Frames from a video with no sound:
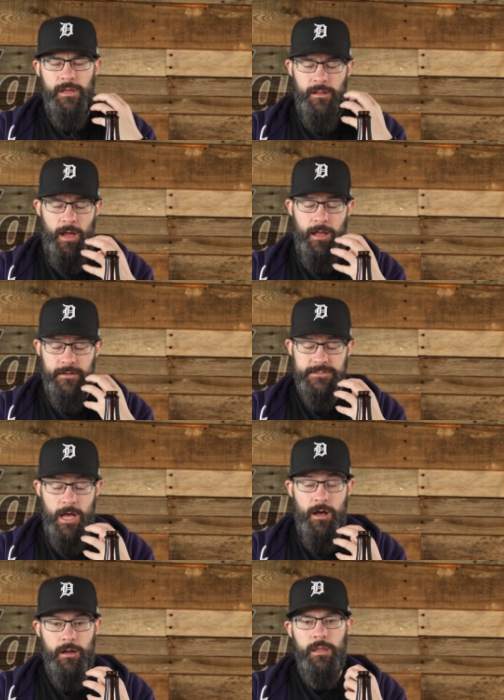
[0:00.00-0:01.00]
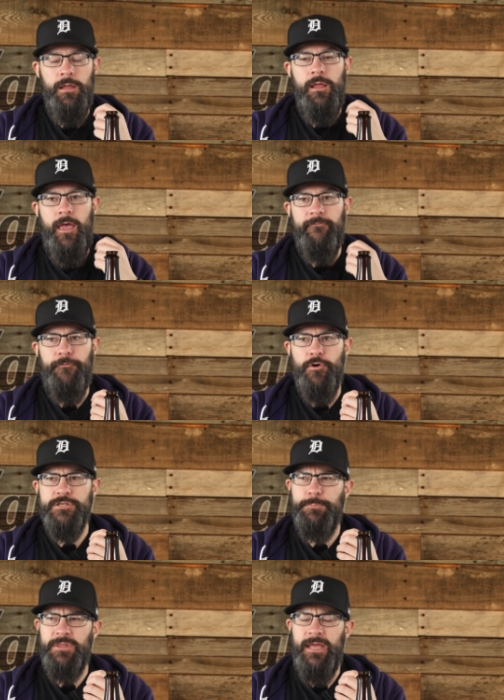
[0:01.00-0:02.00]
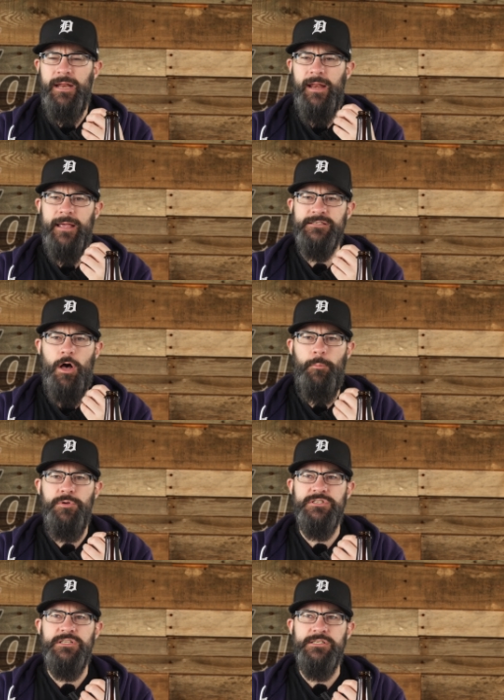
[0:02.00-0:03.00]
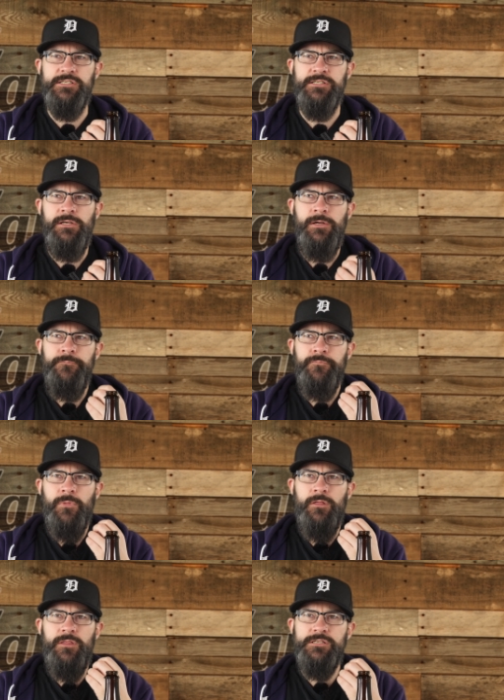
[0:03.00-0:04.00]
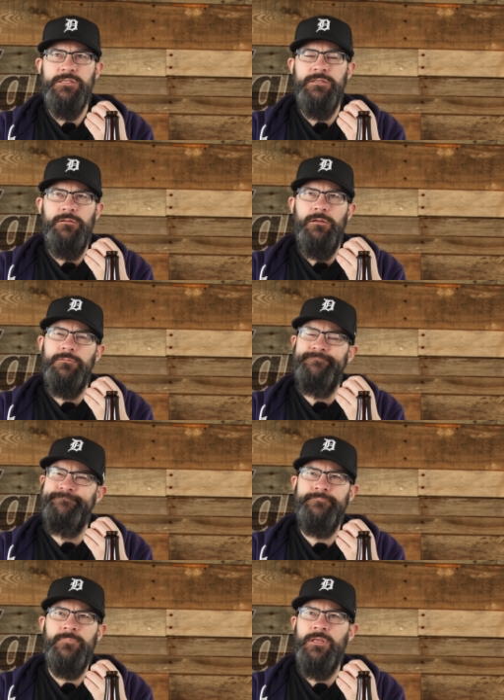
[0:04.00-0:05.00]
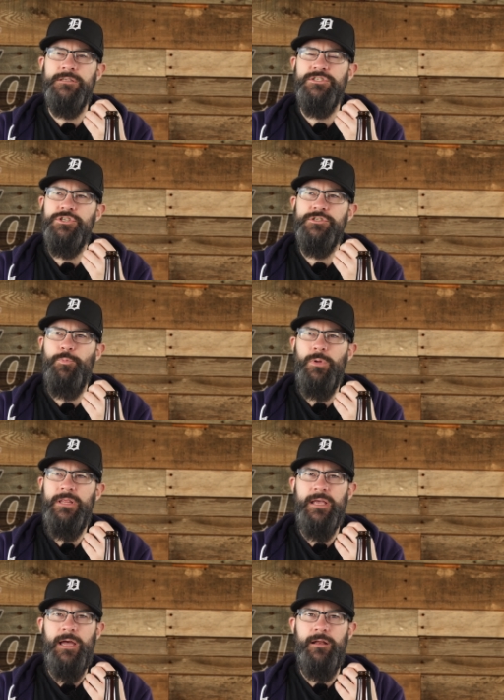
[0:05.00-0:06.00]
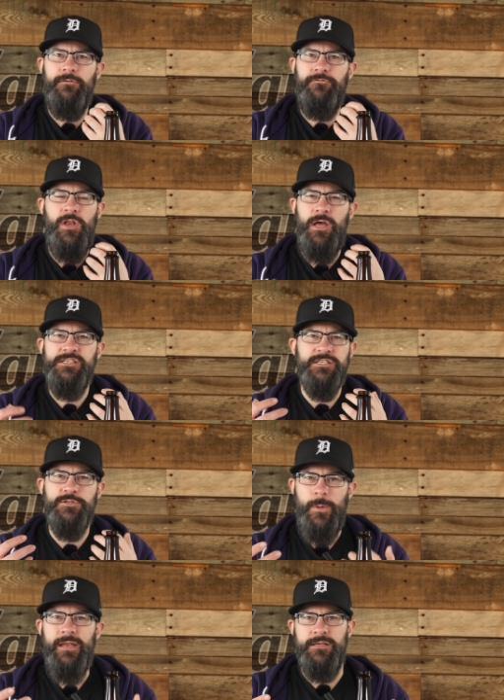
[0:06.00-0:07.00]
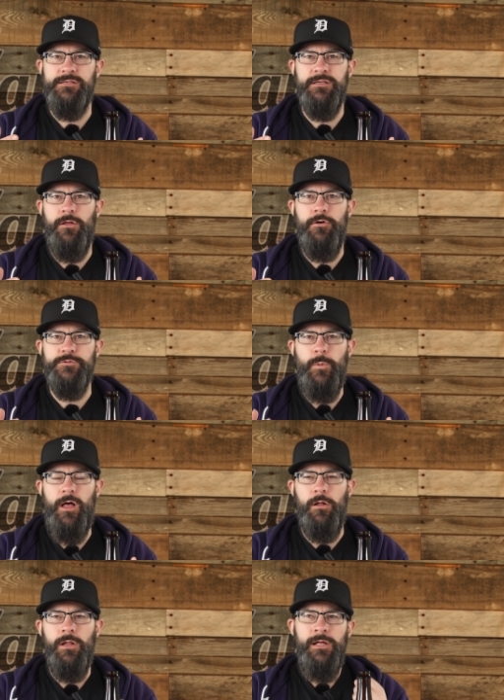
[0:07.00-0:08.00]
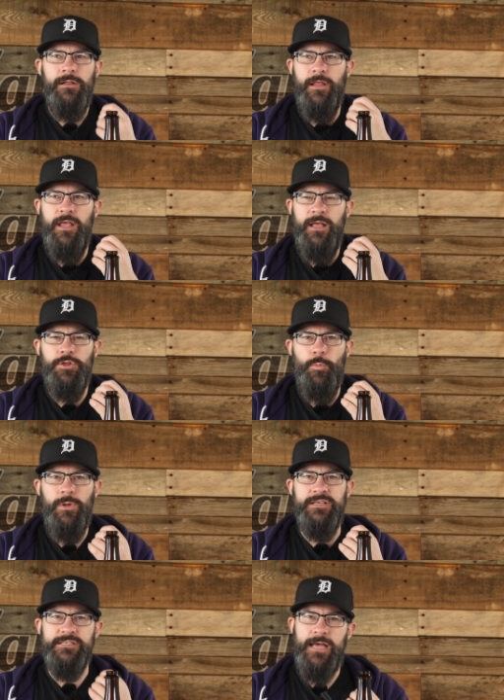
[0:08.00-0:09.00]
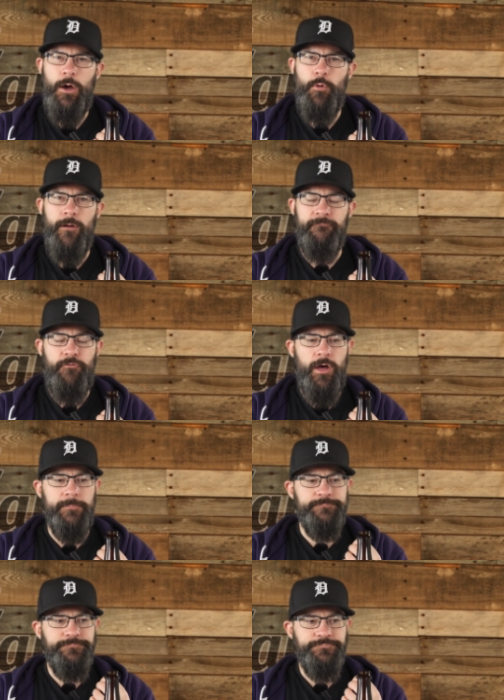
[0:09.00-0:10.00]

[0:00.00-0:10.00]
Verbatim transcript: it, on the tongue at first, but then it has almost this, this, this just really kind of nice sweetness in there as well. Like you get the really sour up front,